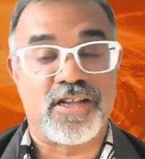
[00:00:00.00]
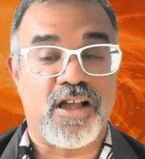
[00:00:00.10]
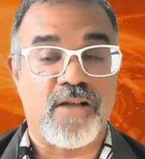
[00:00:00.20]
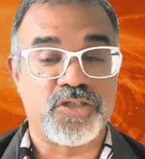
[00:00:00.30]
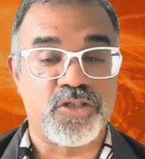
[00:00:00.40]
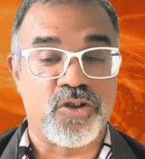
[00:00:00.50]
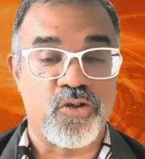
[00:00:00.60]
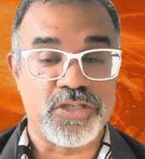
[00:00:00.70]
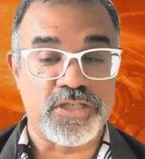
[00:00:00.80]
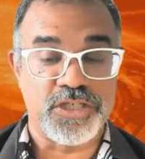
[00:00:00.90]
comes
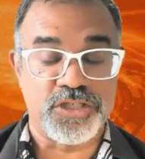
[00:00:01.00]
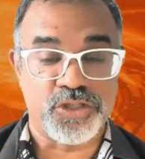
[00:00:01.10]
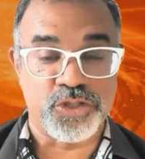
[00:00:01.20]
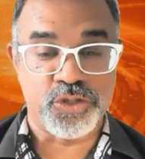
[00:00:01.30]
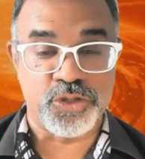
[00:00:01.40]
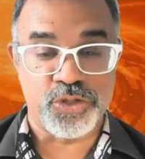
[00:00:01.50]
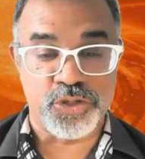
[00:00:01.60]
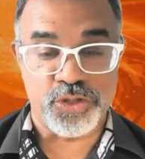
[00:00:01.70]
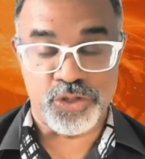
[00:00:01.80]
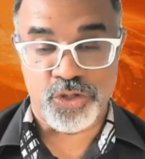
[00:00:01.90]
closely
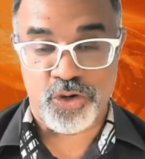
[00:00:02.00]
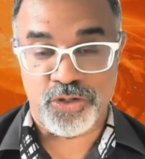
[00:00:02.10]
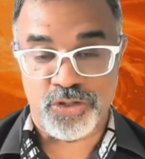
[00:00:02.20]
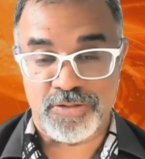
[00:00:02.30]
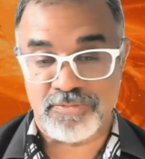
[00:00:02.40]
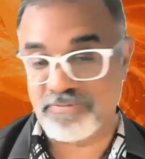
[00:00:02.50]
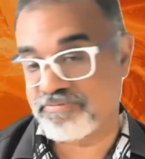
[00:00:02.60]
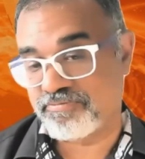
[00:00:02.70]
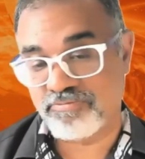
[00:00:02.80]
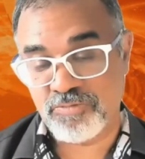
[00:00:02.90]
to your
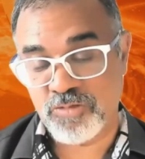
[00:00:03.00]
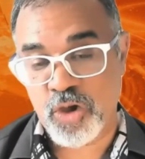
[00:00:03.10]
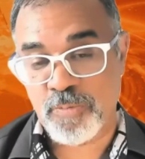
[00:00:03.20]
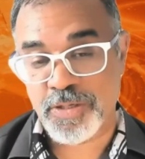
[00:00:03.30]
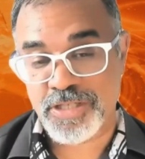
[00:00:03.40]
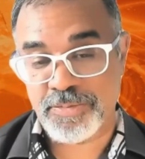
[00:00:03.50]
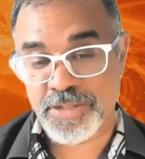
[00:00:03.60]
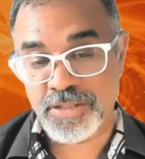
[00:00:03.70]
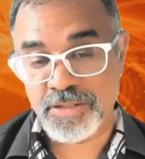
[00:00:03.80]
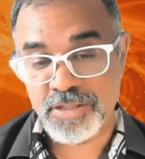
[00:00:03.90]

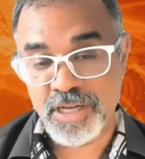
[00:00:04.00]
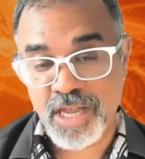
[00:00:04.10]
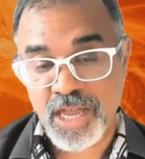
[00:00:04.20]
perception.